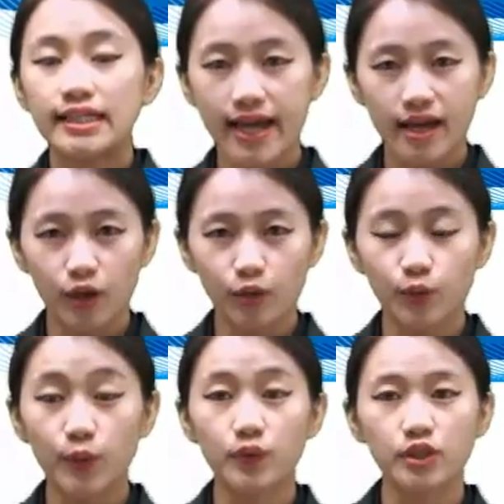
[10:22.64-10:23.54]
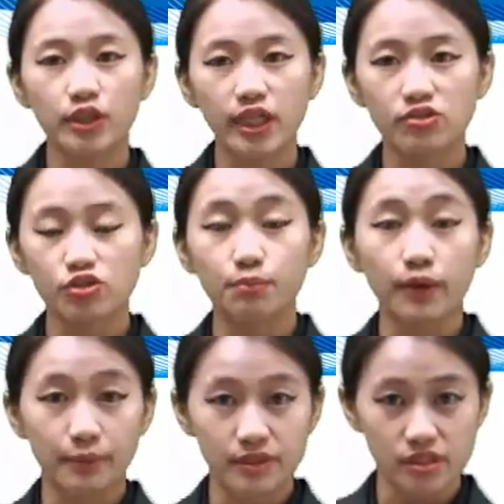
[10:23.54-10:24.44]
Now we will look into
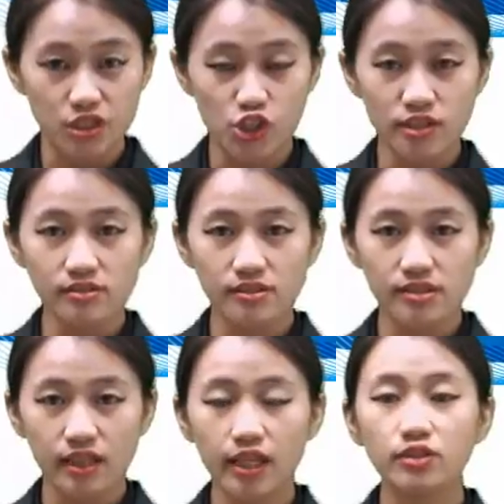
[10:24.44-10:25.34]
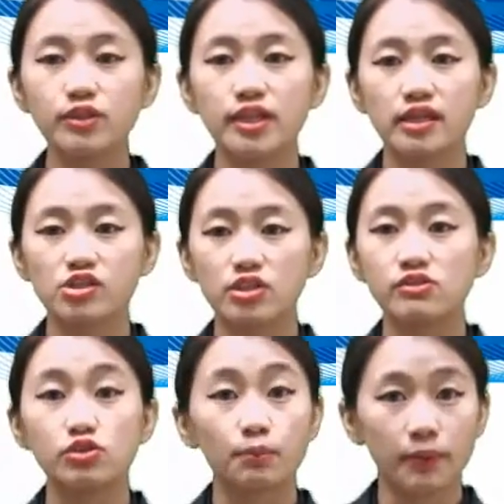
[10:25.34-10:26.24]
prepositions in
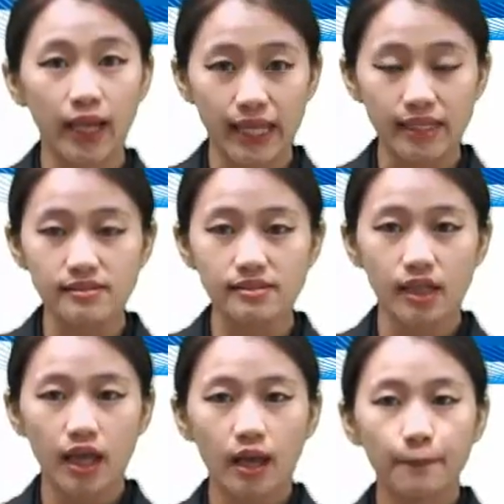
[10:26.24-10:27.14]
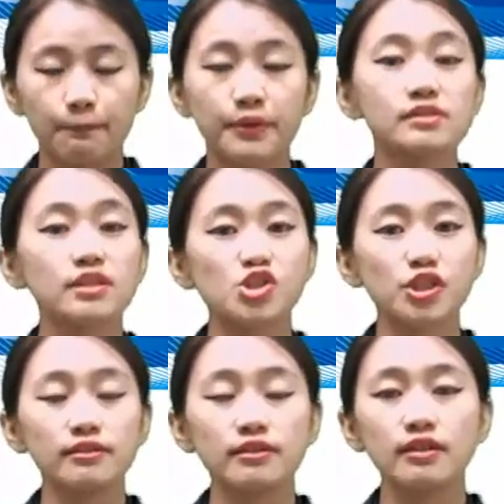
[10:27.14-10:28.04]
relation to place,
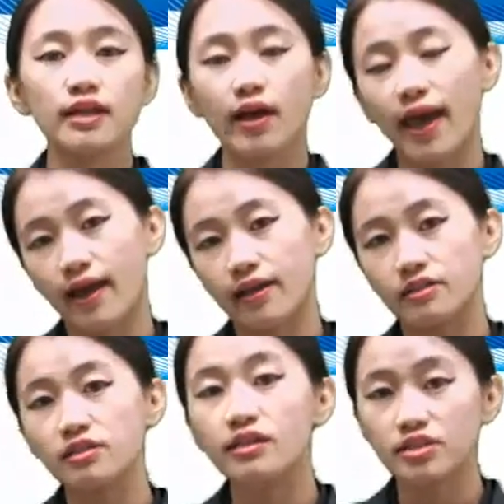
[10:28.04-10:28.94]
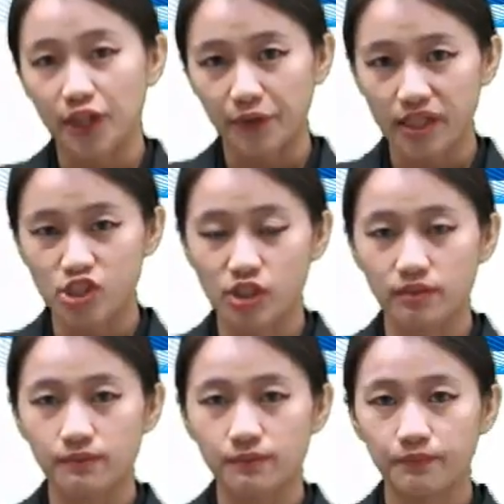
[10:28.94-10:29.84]
position, and
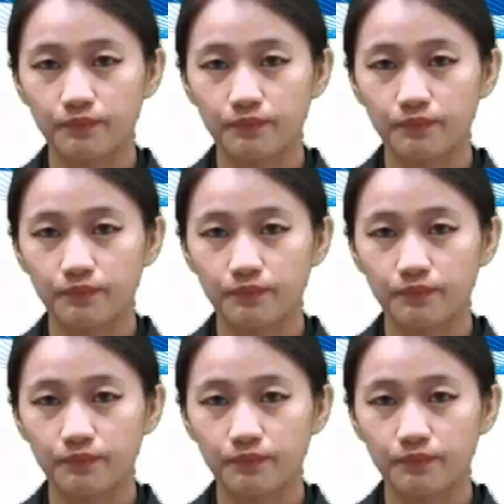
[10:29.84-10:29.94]
direction.